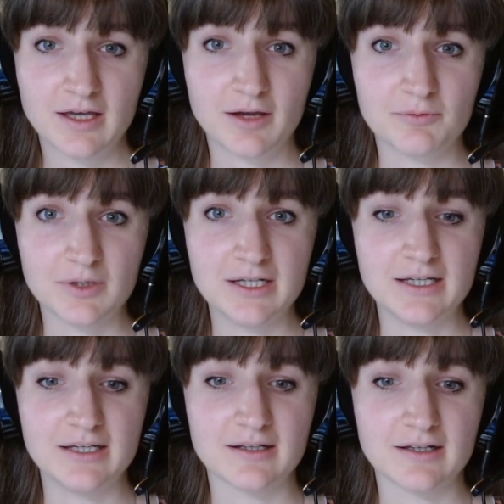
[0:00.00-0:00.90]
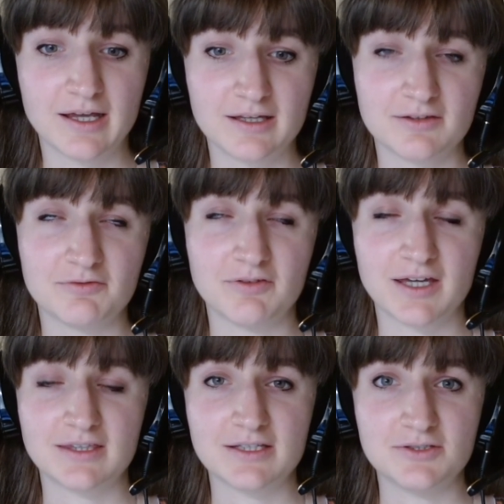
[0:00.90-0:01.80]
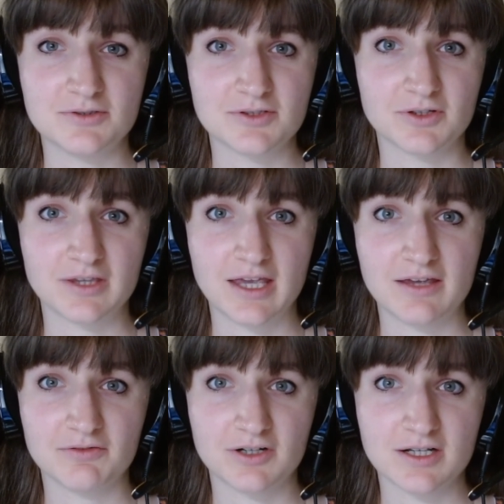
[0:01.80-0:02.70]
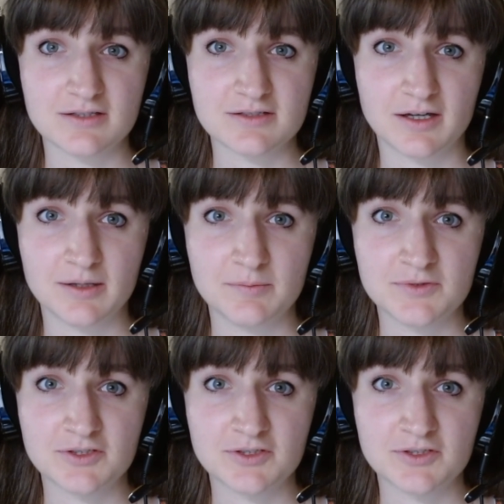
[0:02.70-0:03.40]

I really like the fact that you took the effort and time